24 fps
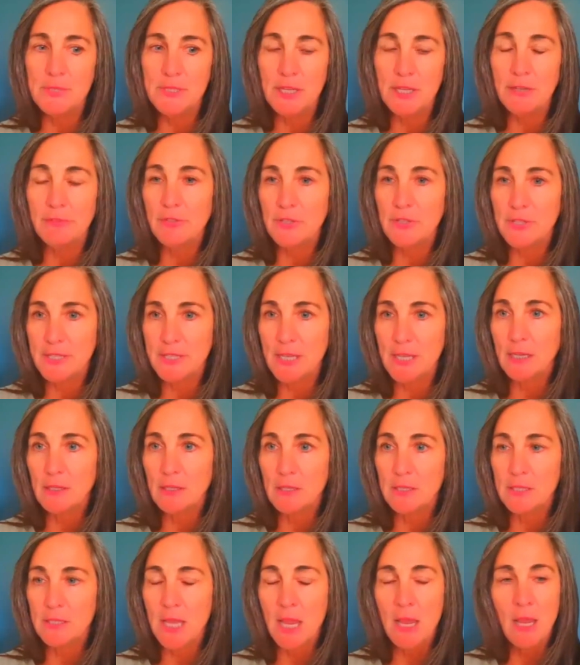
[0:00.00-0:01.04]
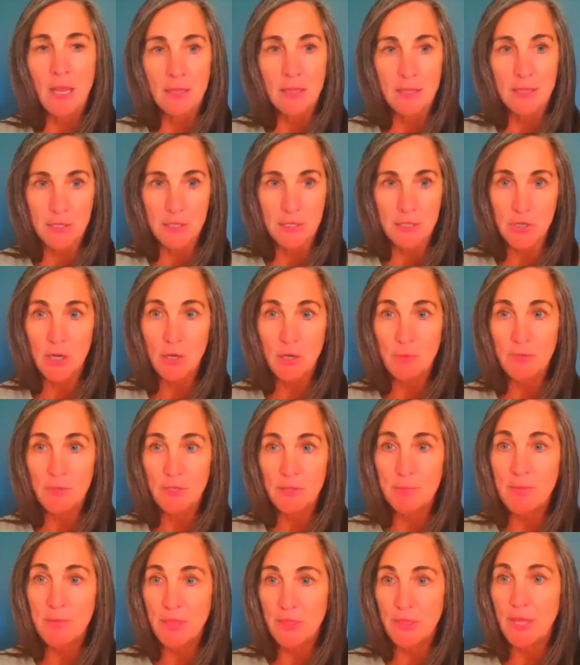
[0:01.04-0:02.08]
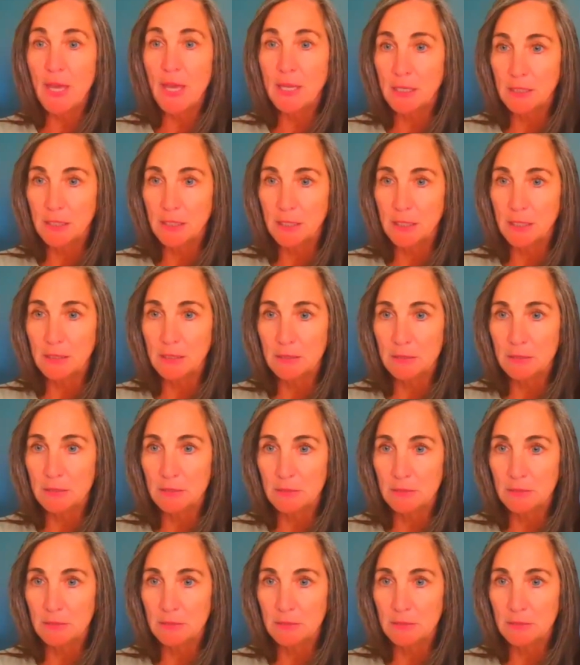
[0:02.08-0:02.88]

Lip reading: sulfur cycles. They start with methionine,